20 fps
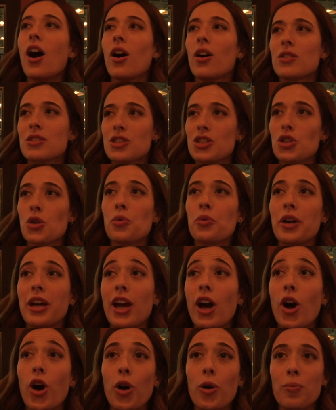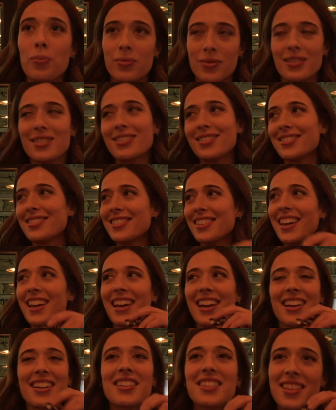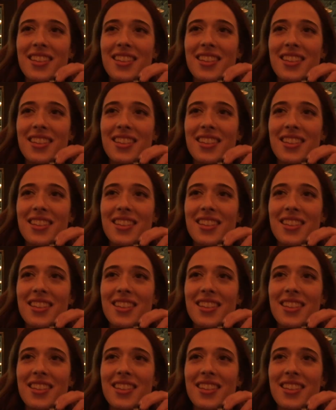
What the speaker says: Oh, it's a rehome? Yeah.